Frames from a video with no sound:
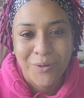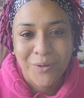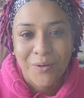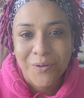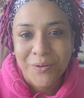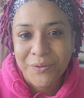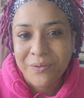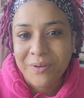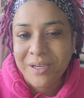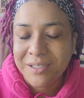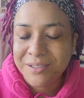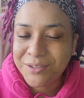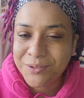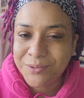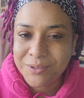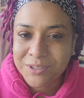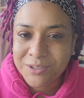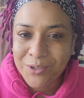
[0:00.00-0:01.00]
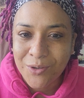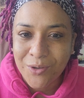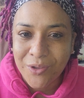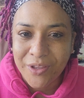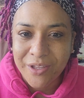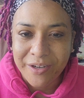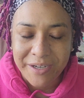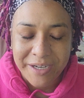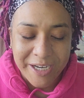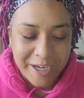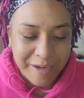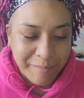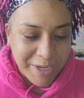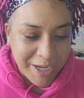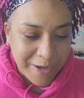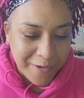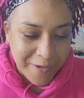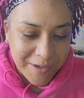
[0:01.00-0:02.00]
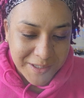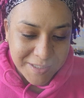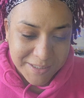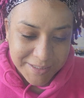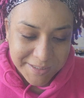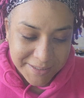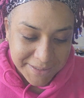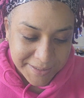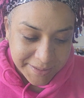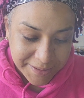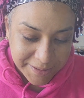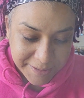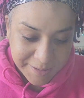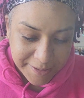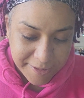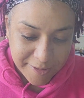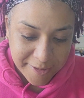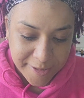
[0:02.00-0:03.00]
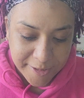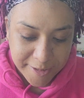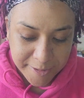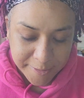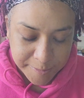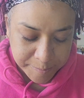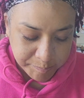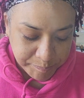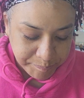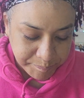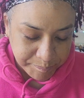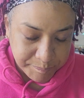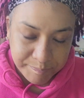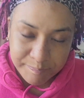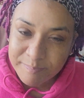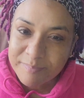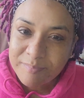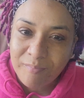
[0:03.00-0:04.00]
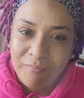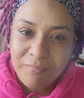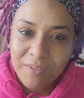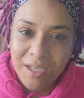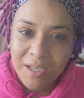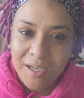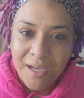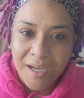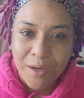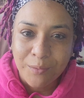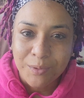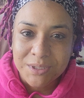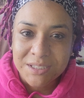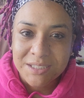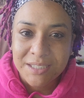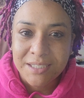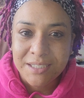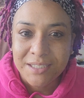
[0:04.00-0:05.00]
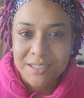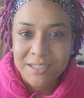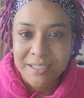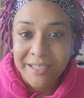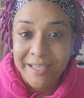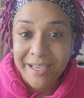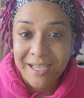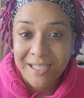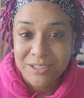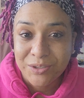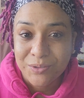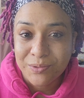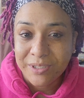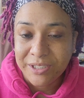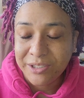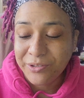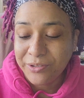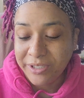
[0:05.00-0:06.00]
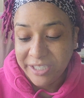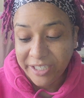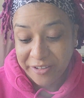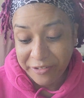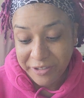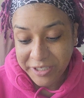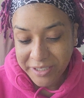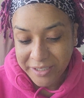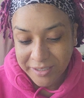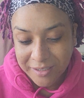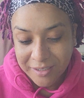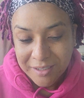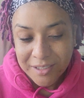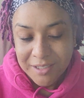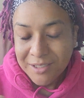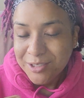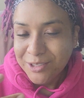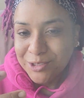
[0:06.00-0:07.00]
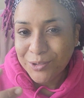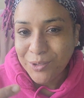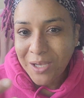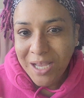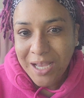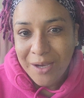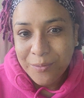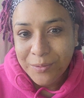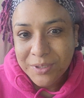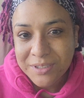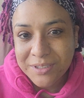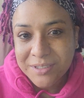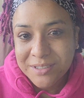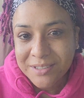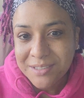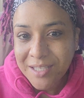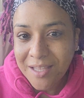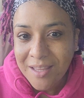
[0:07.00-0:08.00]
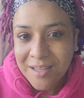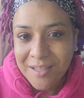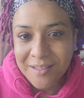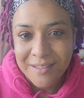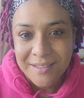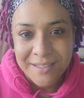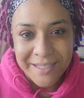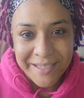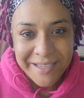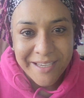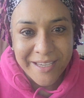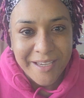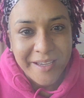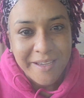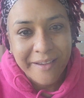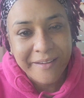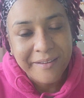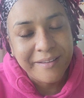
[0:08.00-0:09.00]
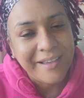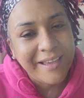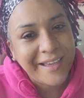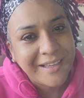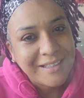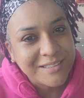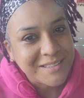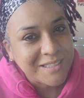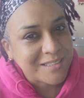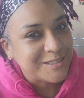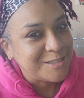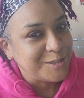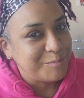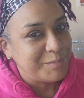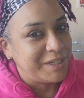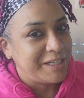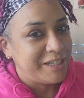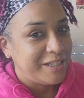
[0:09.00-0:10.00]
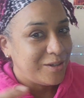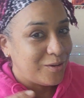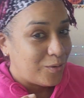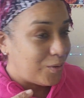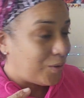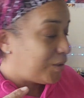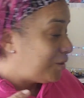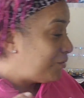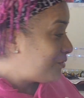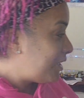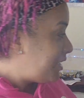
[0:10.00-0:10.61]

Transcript: all you got to do is call their name out um i was in the castle hill area so i was laying ancestor money all